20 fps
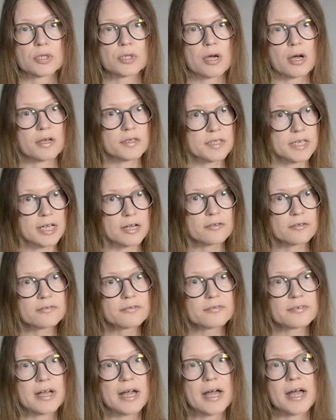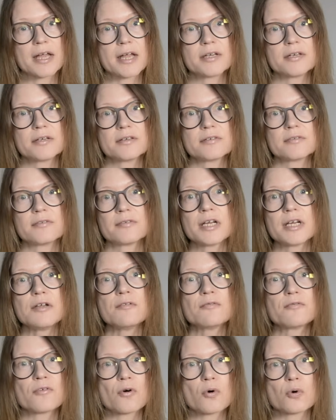gut health and
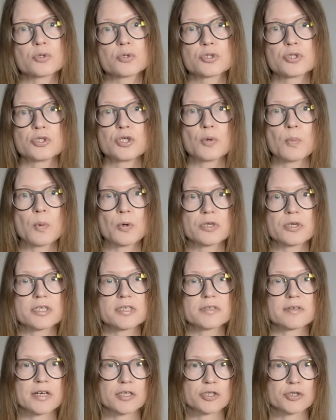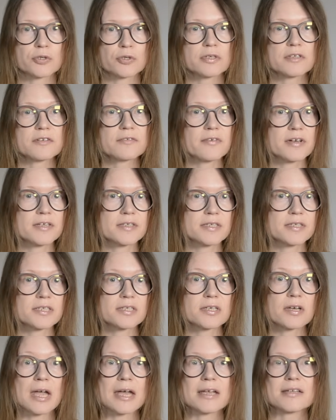reinforce your body's natural defenses
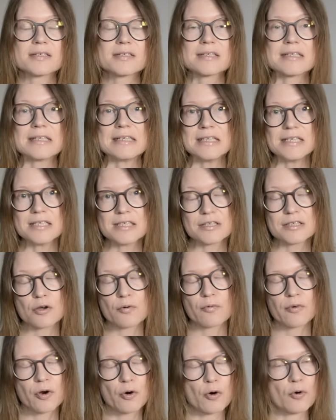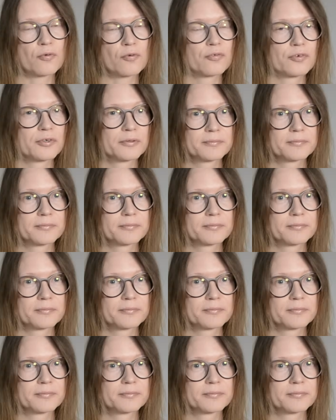against yeast overgrowth.